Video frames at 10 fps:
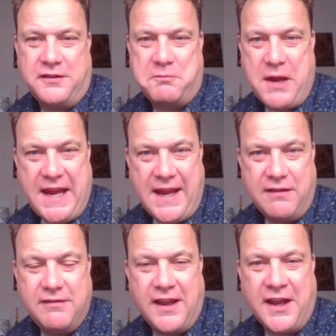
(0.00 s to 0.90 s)
me
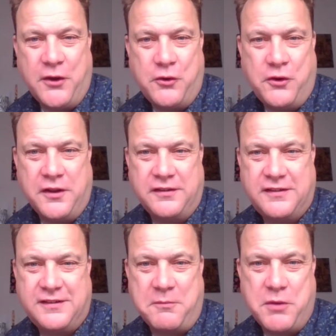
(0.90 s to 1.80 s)
or
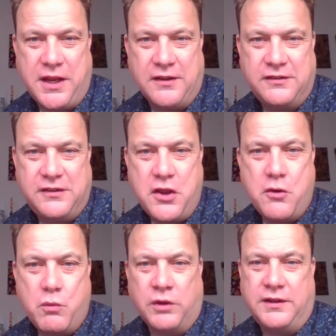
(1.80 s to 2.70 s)
ask somebody else,
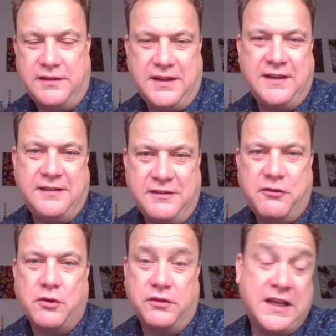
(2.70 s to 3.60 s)
what is it? And of
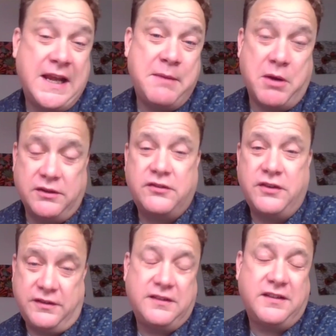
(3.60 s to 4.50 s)
course the glib answer
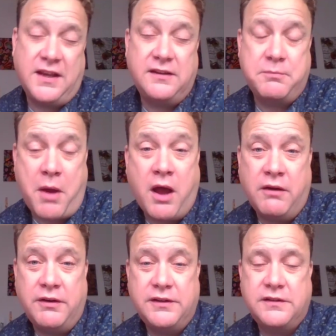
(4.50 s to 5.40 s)
is to say it's a
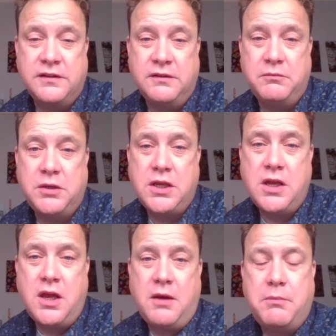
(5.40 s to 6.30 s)
pirate tomb.
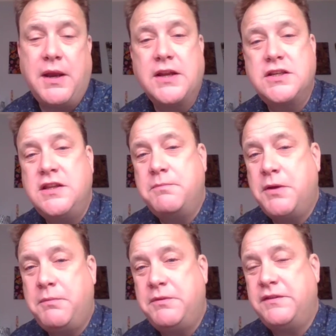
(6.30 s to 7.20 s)
But actually the
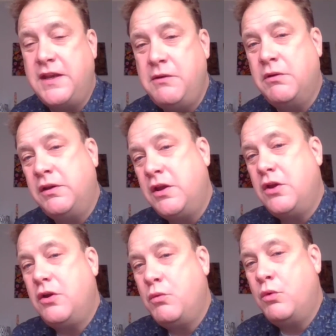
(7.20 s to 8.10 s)
purpose, anyone
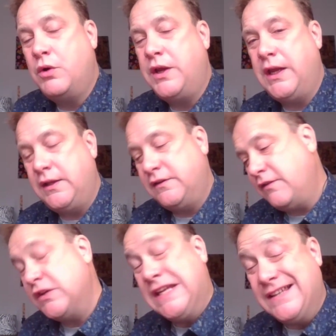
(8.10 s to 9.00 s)
walking in
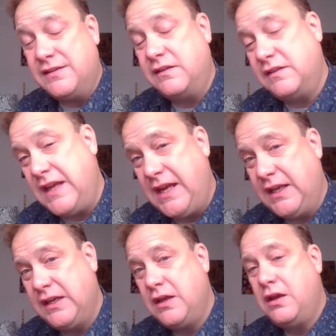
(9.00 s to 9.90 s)

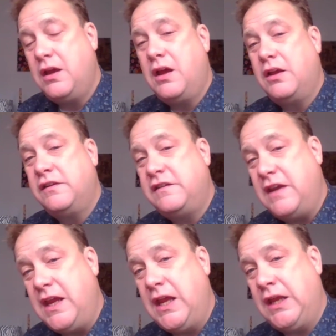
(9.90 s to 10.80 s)
1716,
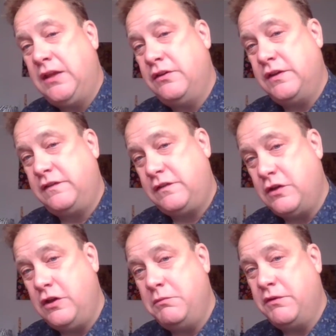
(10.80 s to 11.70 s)
seeing this
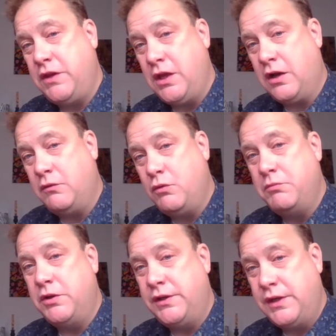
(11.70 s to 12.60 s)
tomb of the young
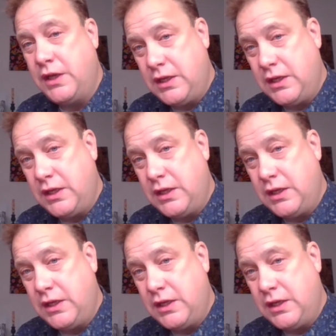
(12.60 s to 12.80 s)
woman